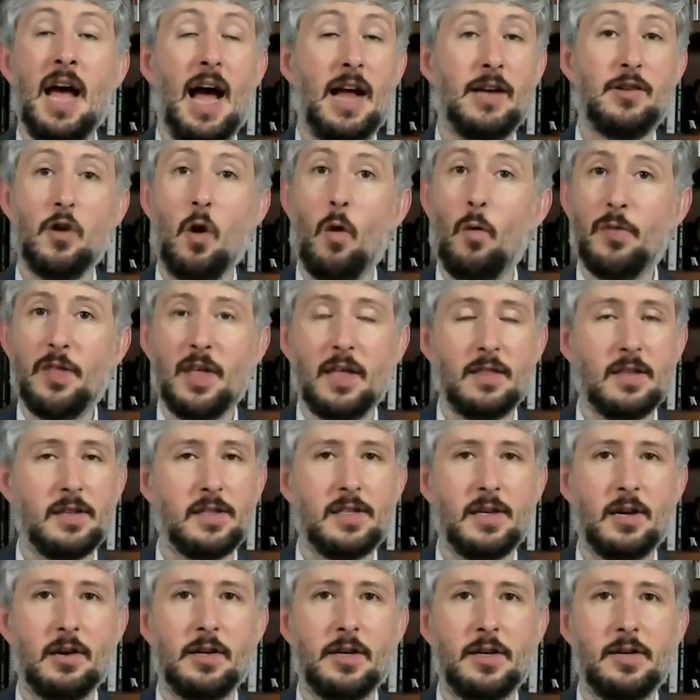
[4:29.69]
I don't think the
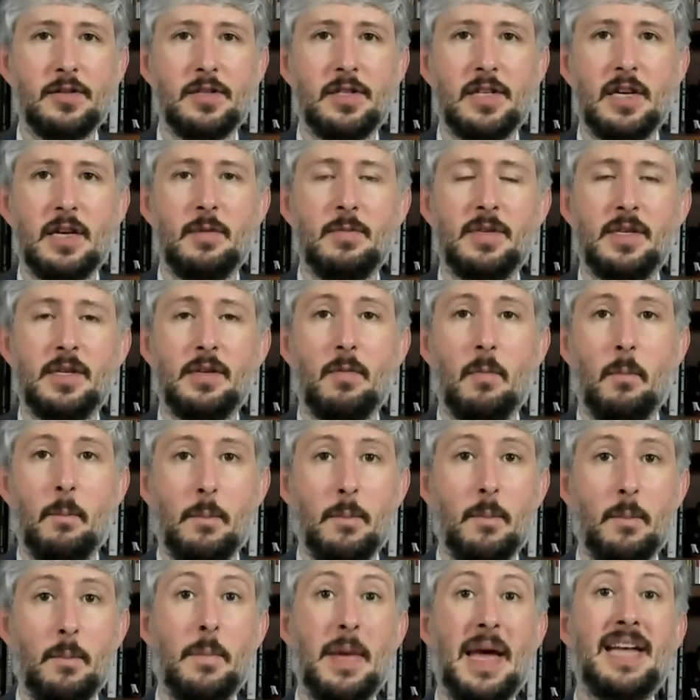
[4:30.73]
Syracuse team
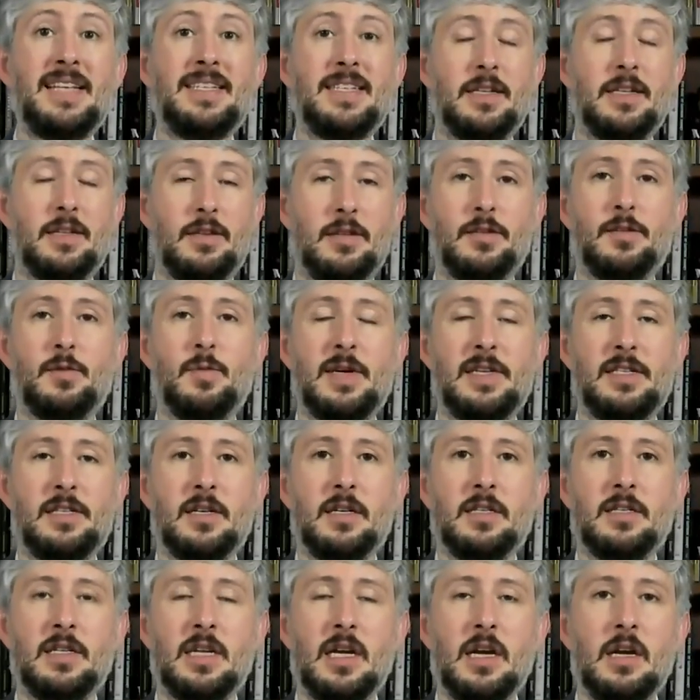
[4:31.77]
makes it to the Sweet
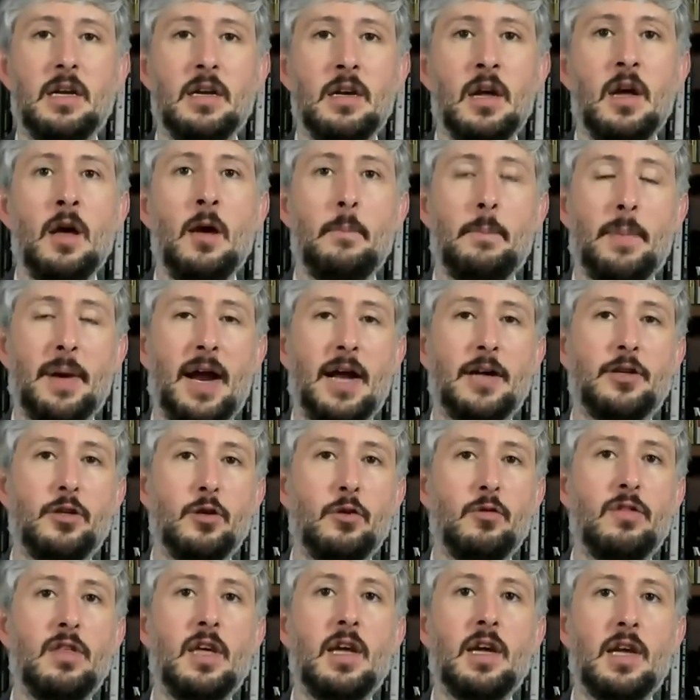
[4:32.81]
16, but I
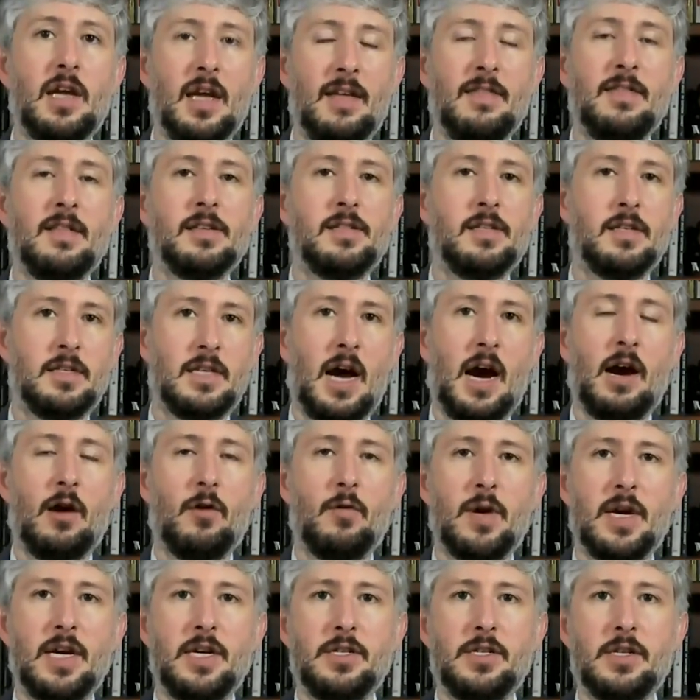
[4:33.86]
do think in this
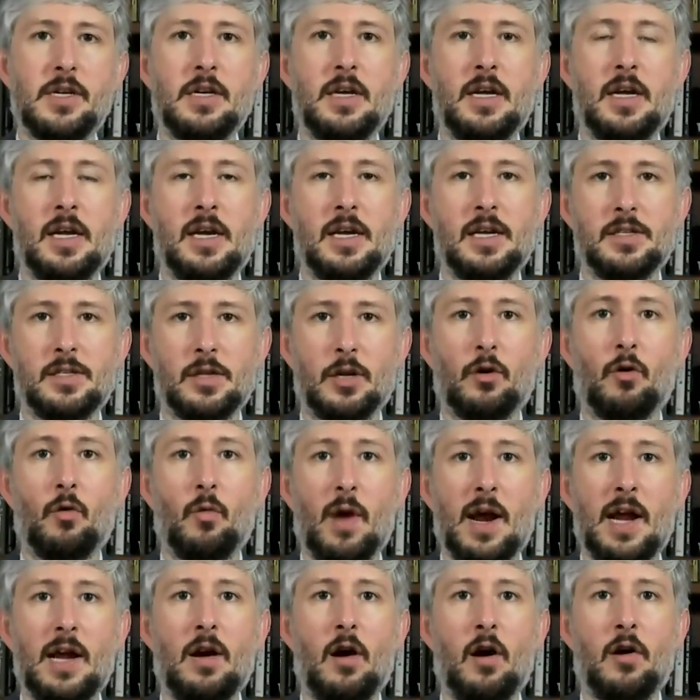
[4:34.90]
entire region it is a
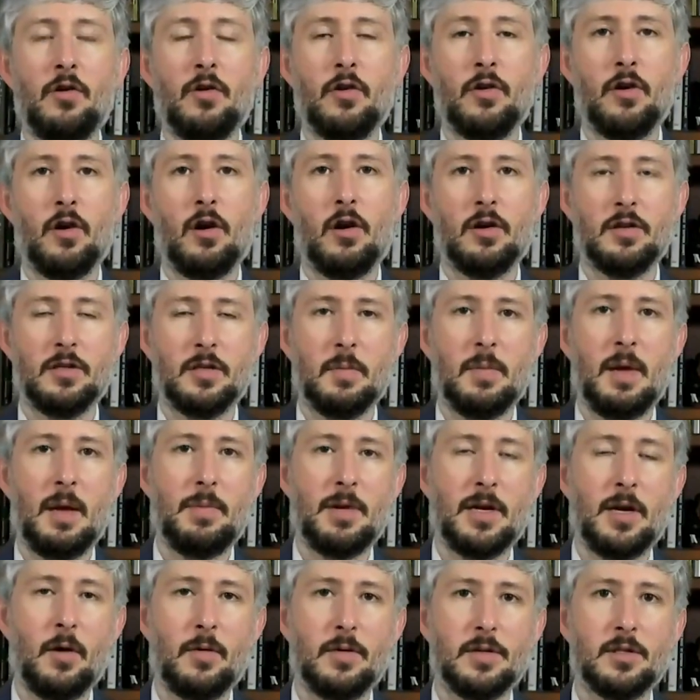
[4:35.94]
great underdog to
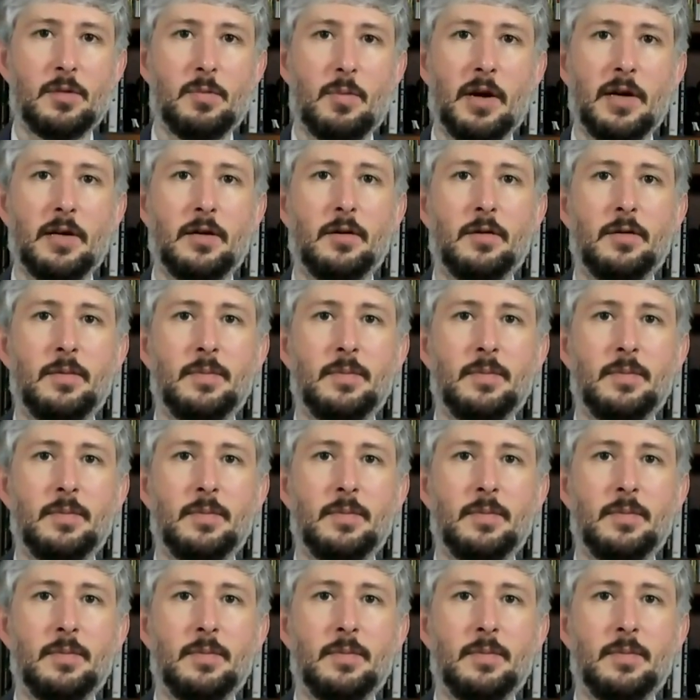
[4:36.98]
maybe go and sprinkle.